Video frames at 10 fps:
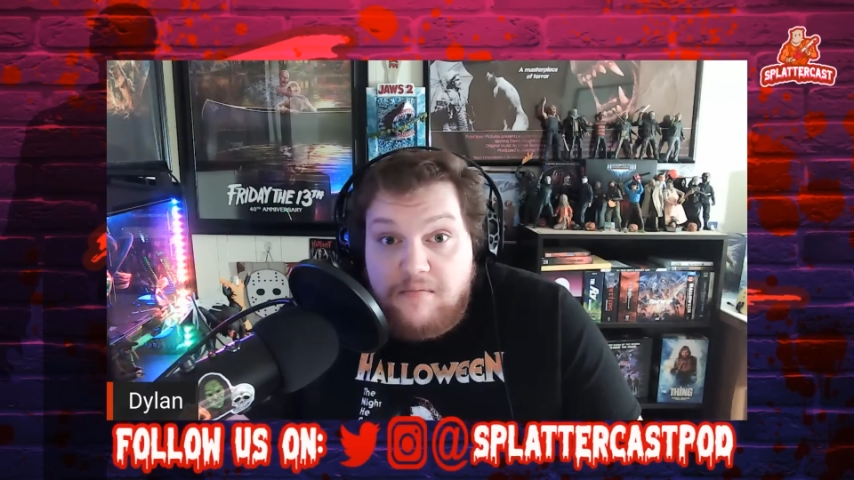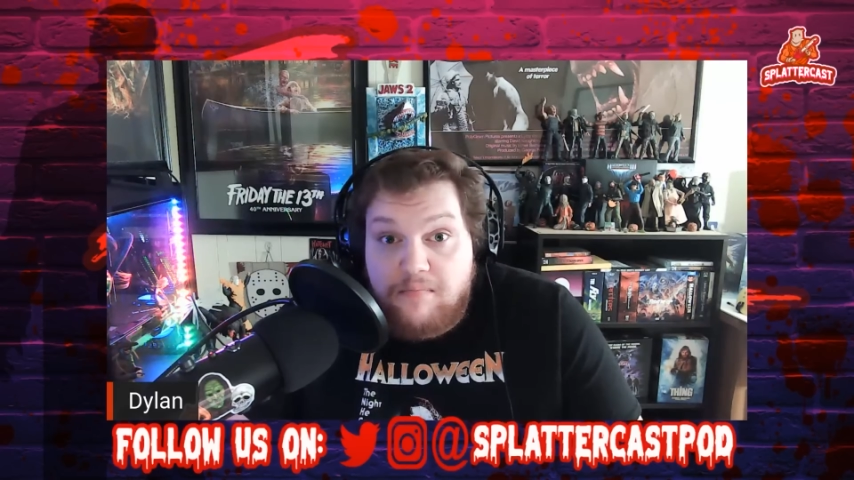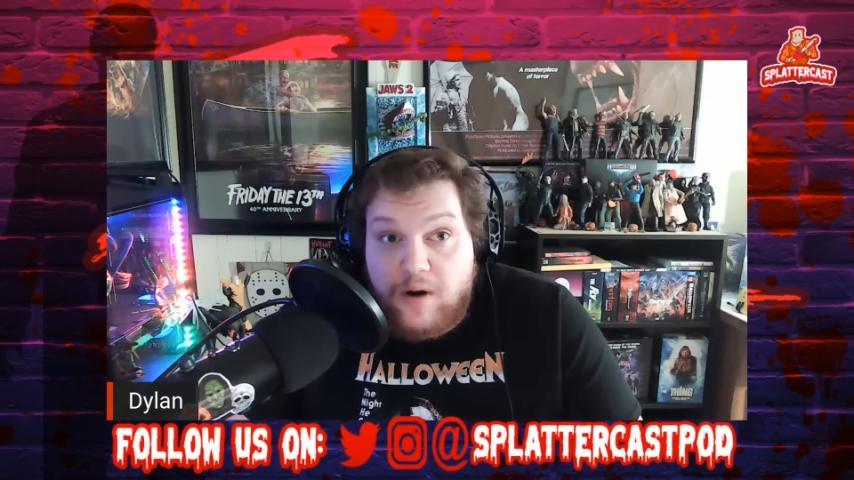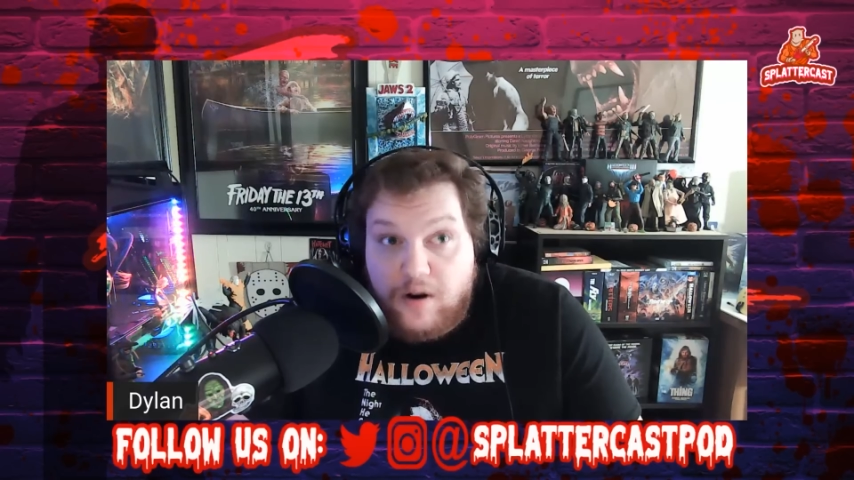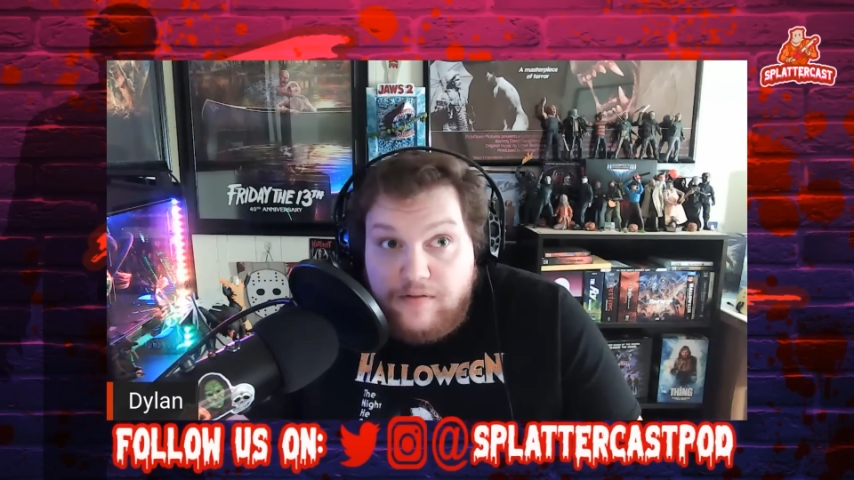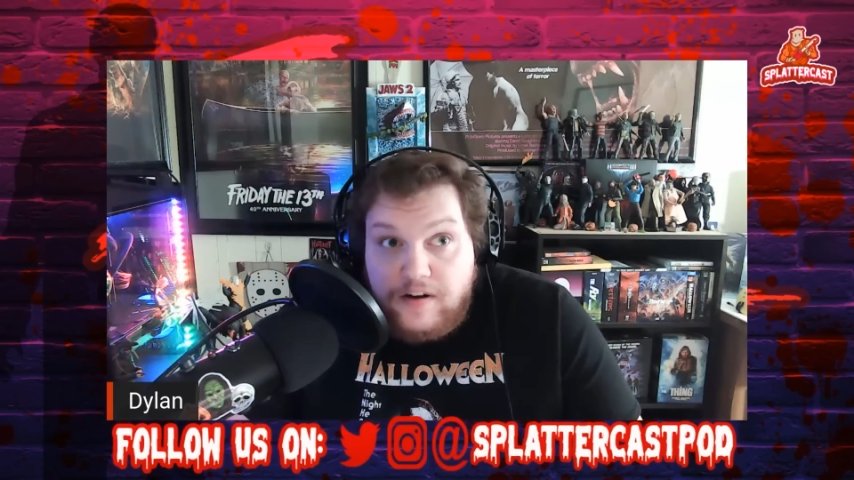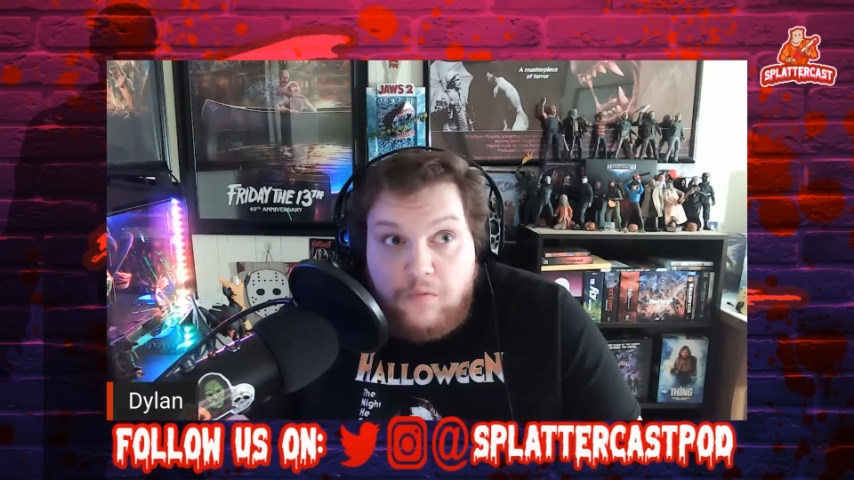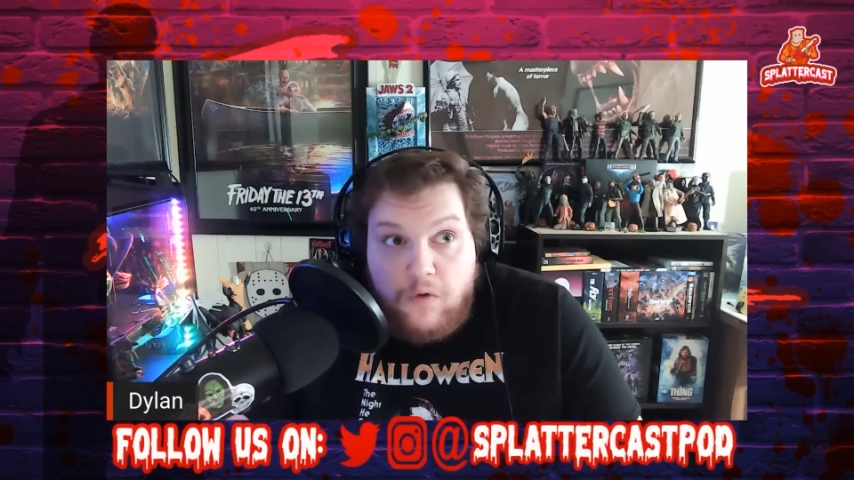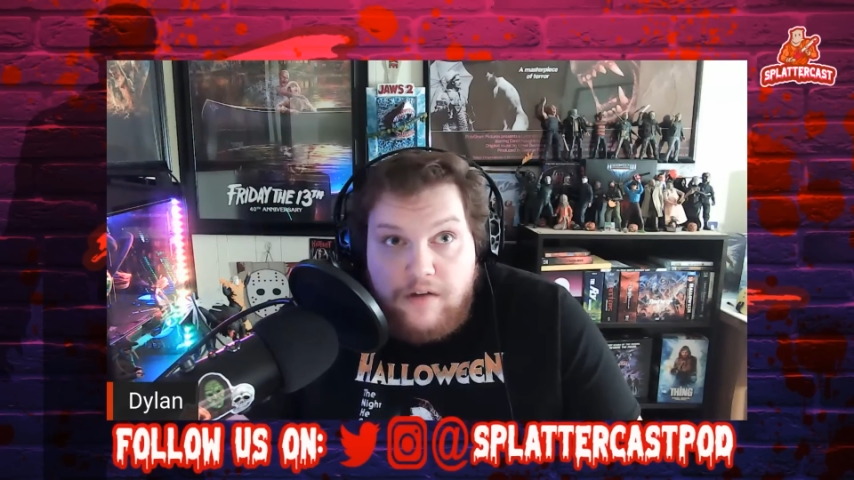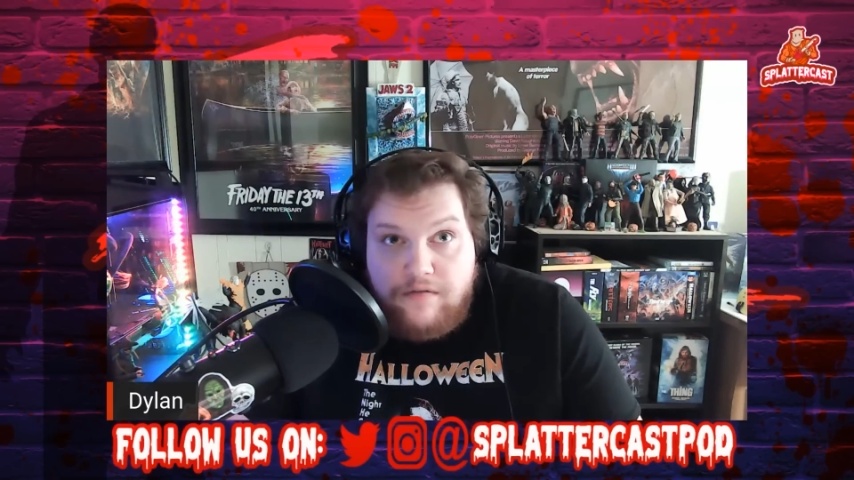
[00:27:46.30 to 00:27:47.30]

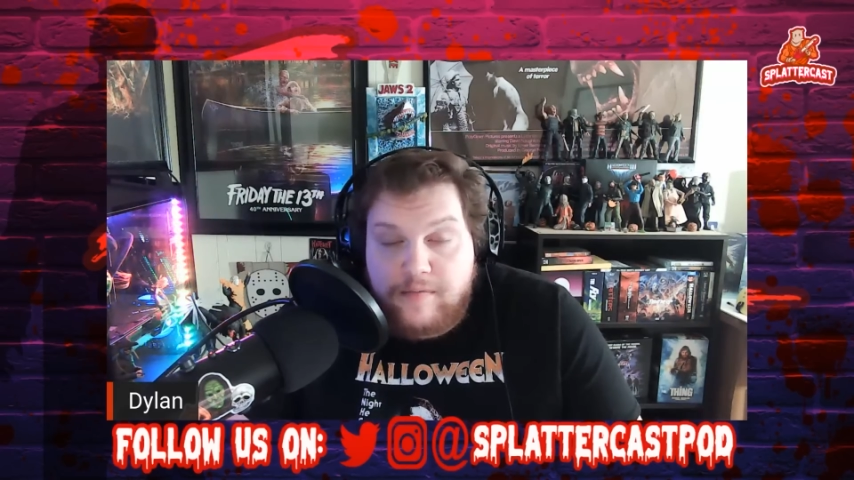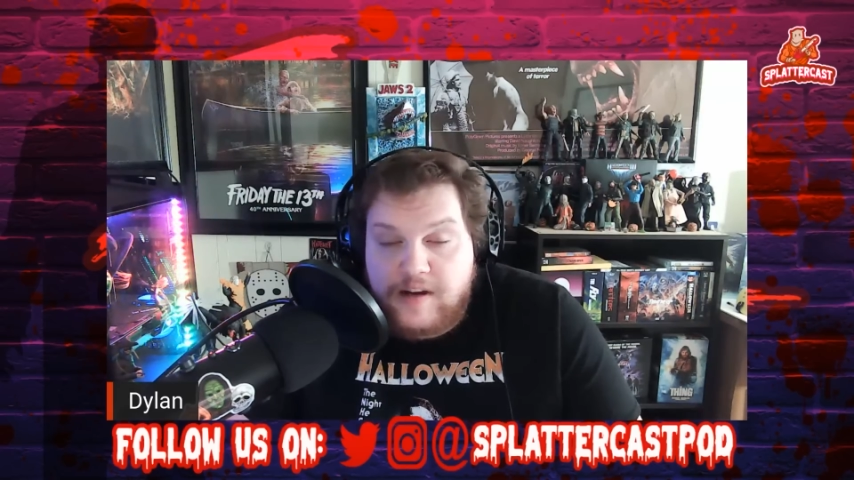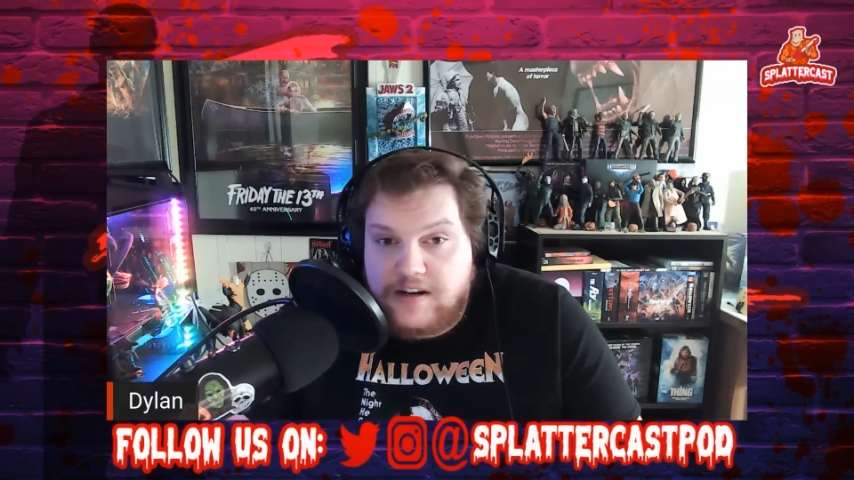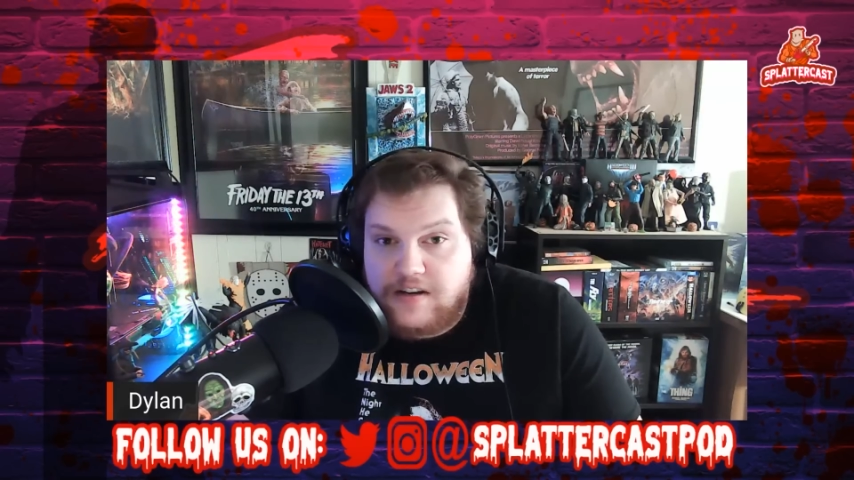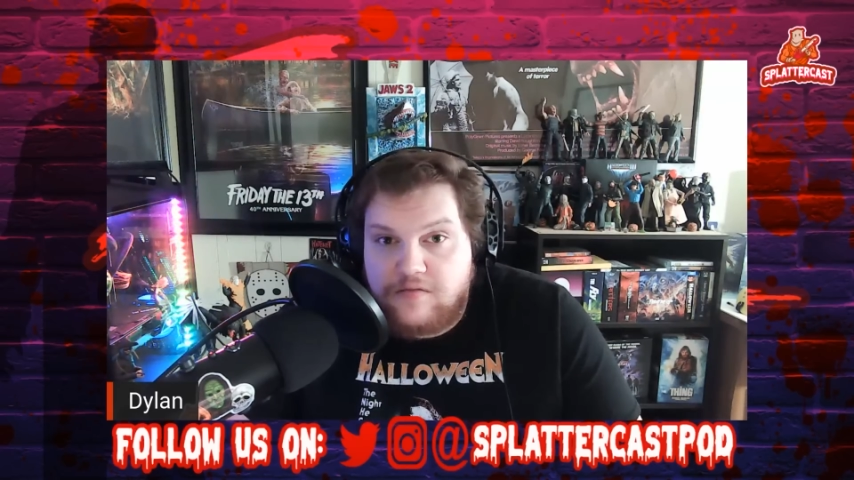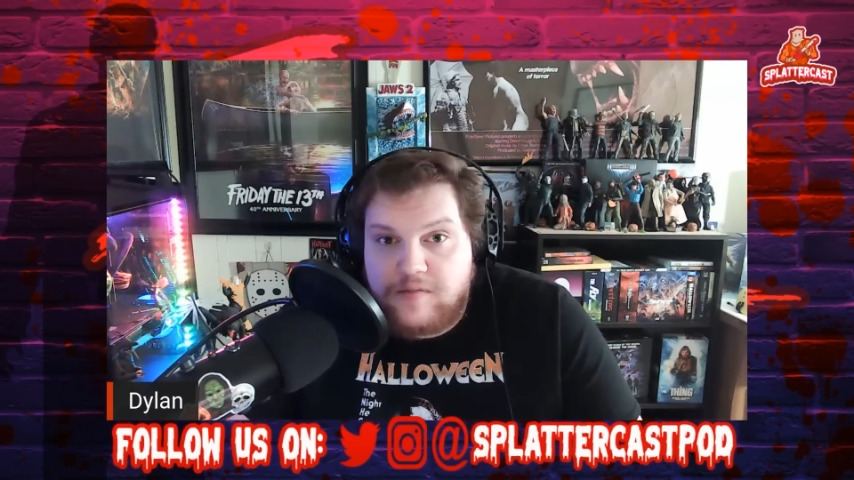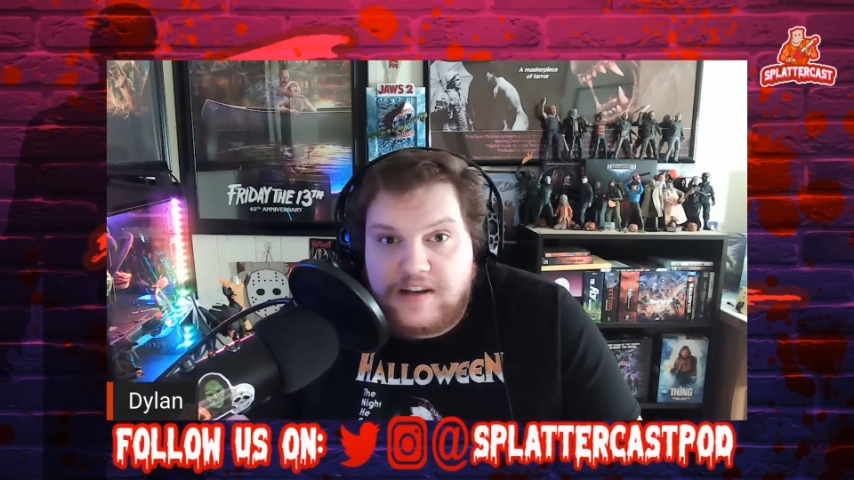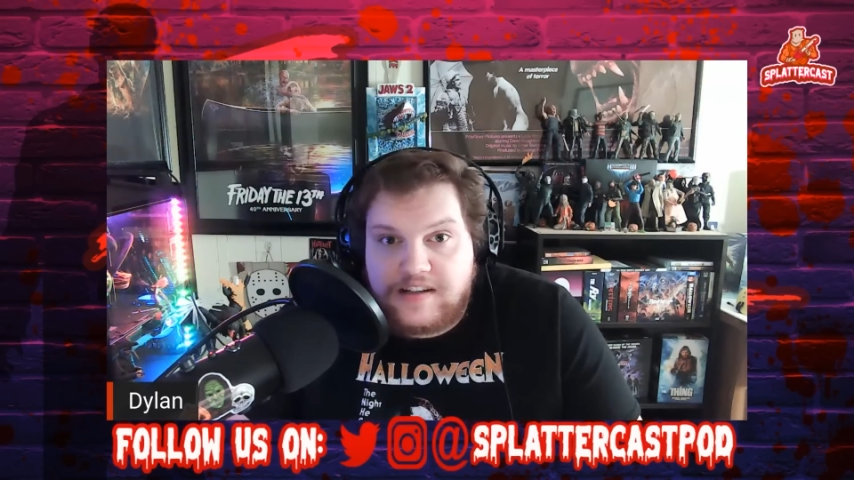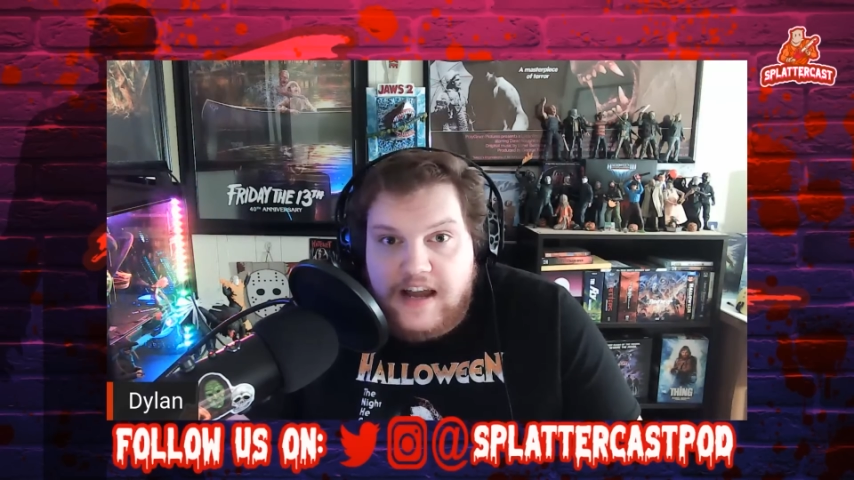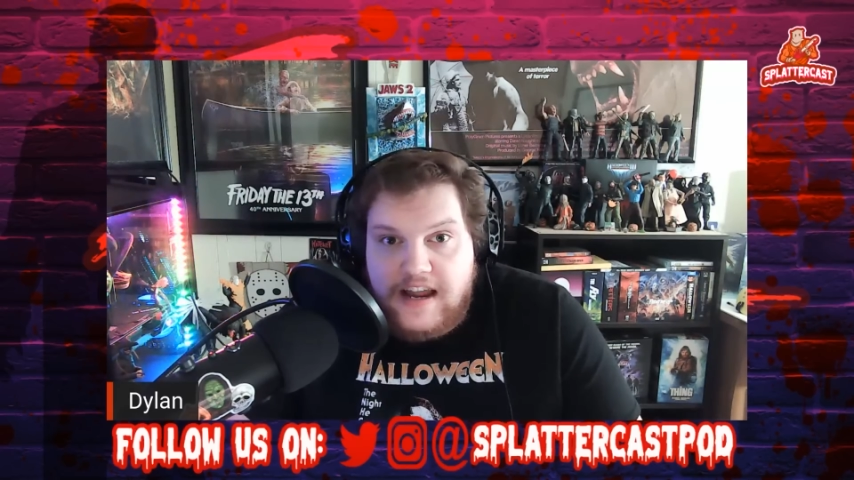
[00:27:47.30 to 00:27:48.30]
perfect one for me to do
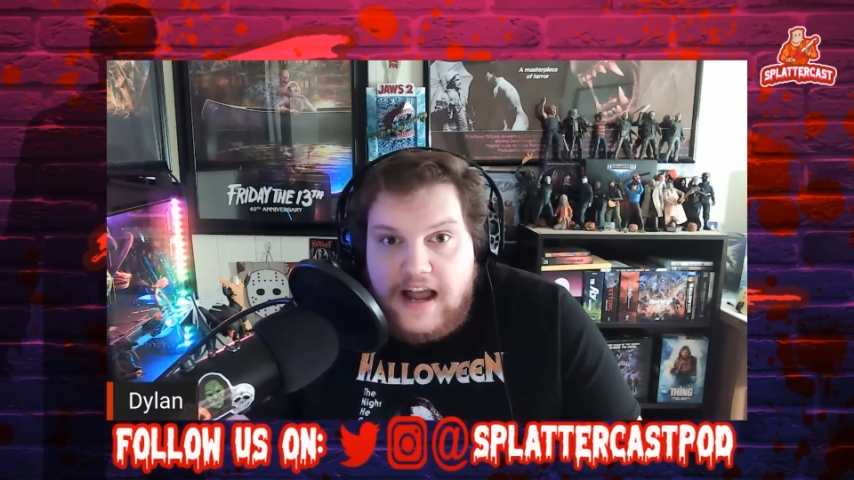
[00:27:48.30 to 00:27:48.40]
because I,